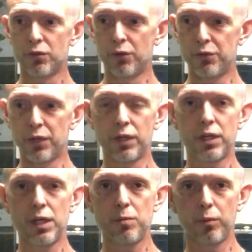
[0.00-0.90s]
So if you're
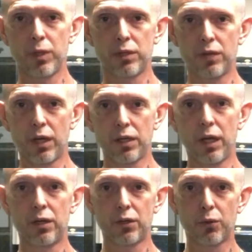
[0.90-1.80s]
going to keep them in a
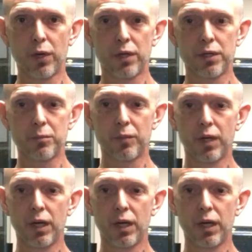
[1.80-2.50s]
10-gallon aquarium,